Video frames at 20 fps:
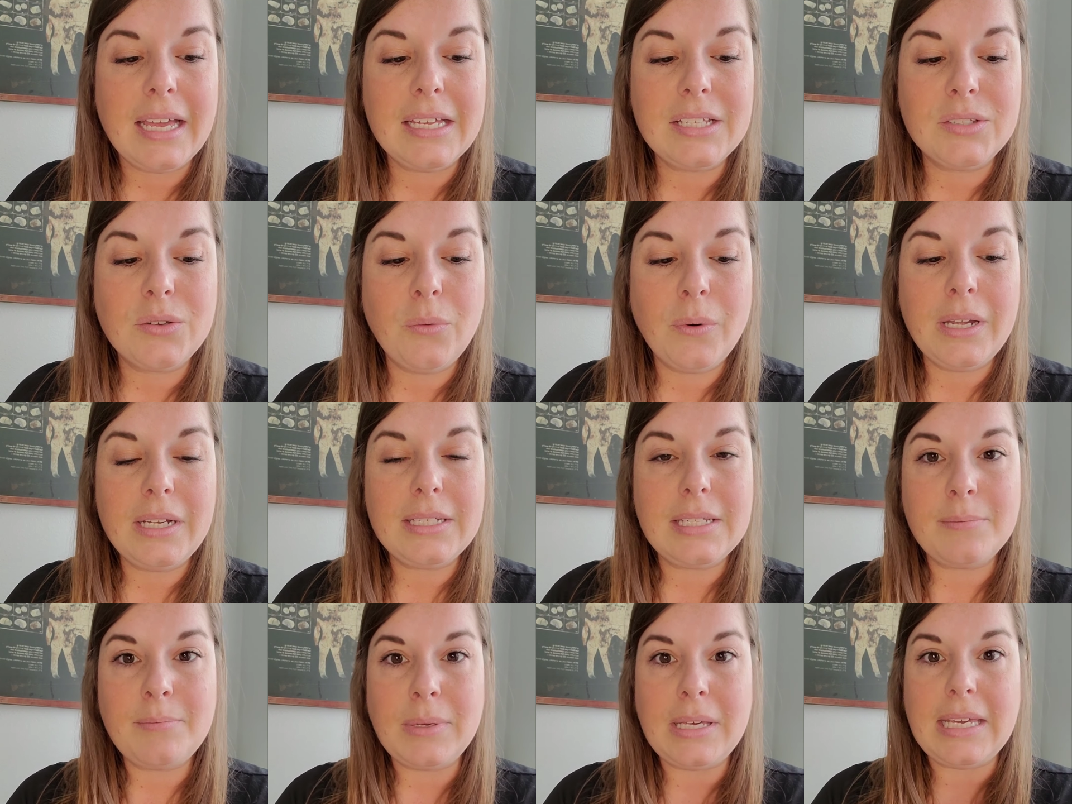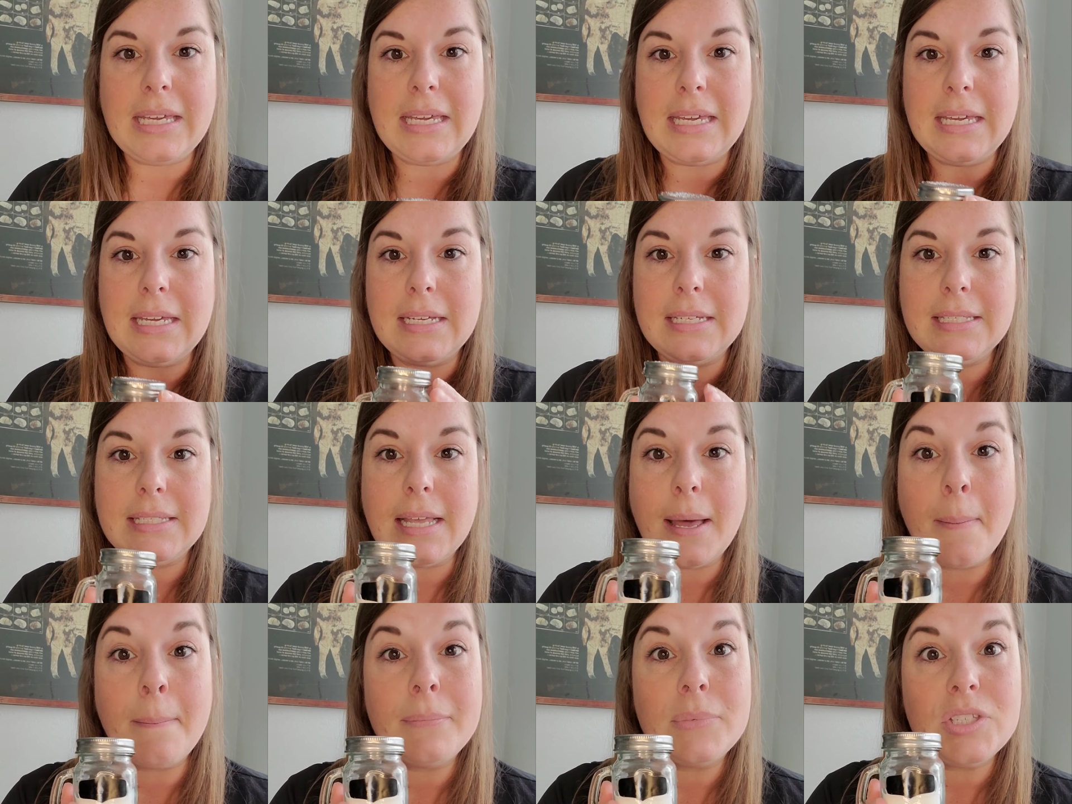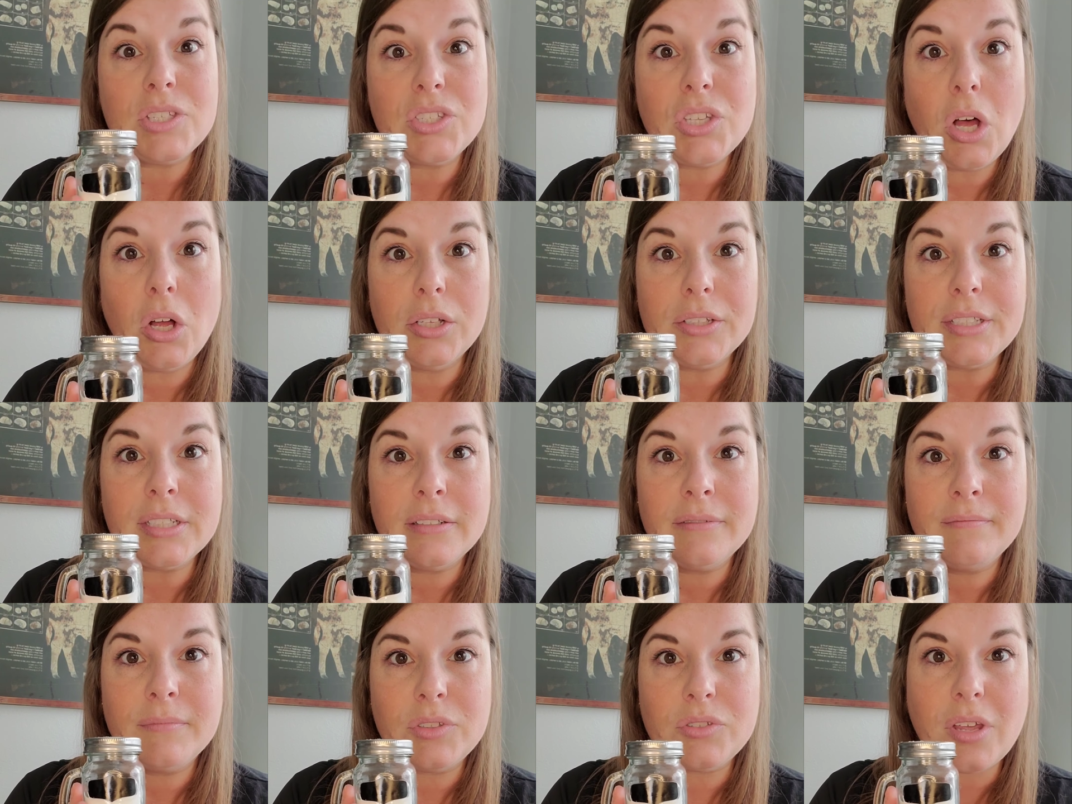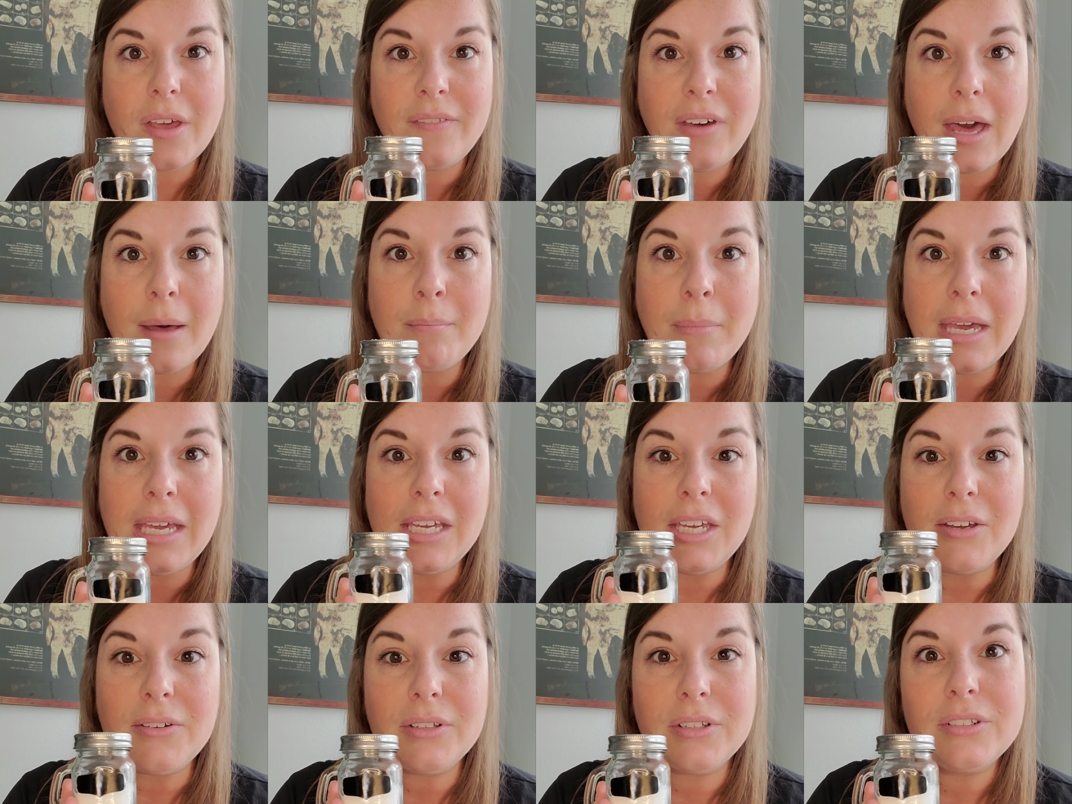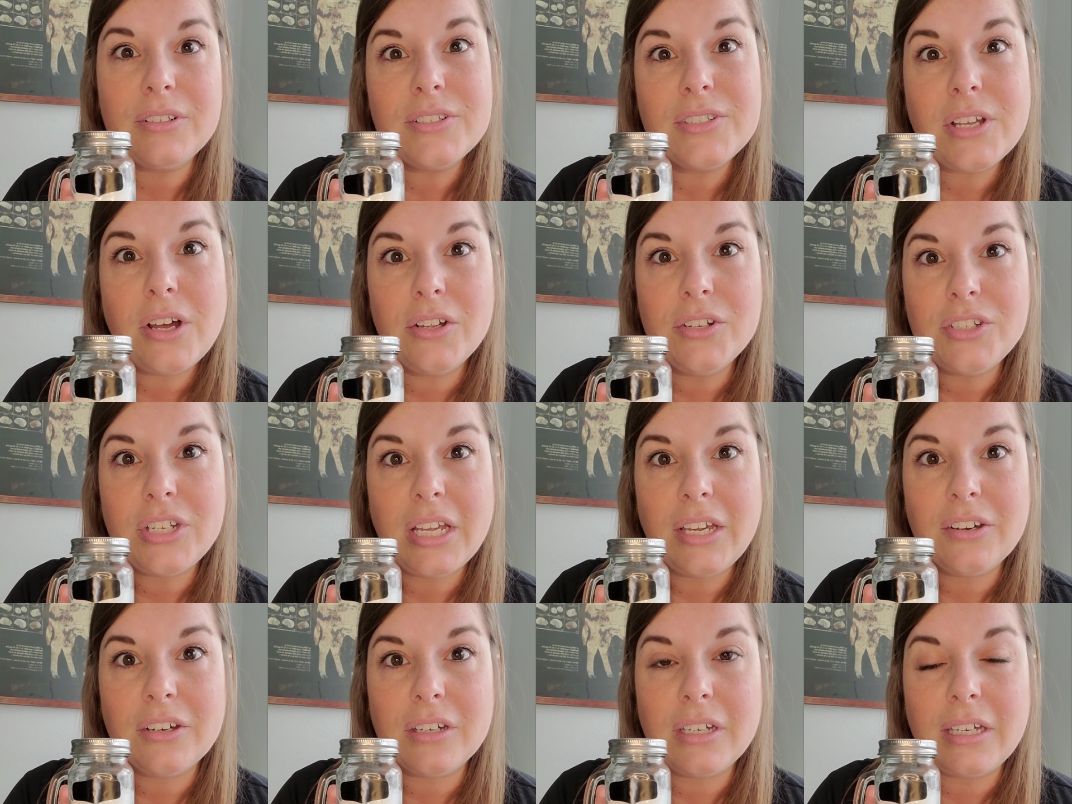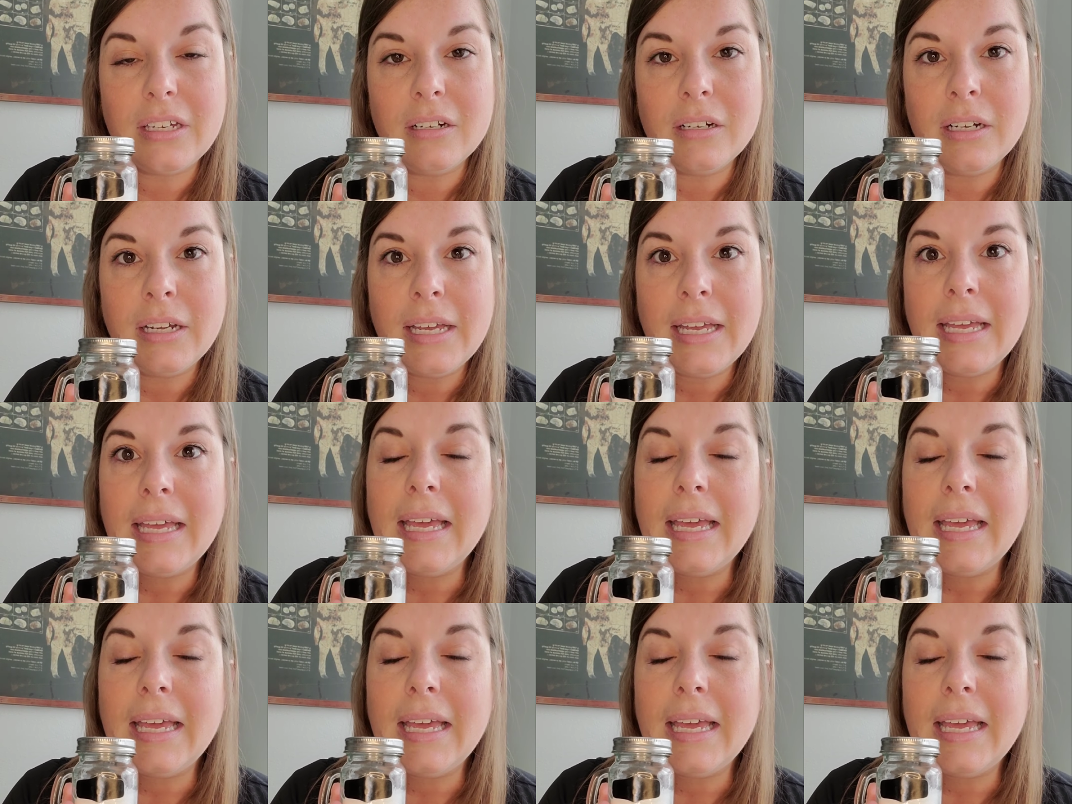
is going to be some salt. So I've got my cute little salt shaker here.